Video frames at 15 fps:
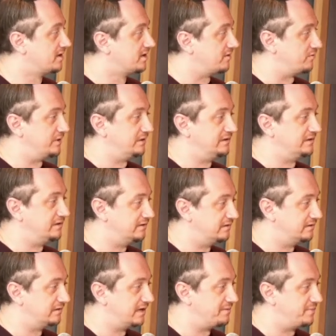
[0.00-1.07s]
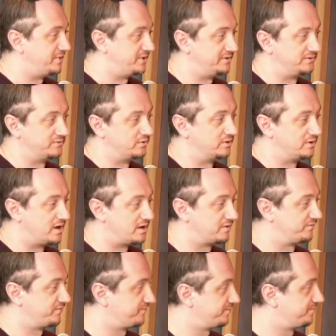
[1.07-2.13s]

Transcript: really let me do a lot of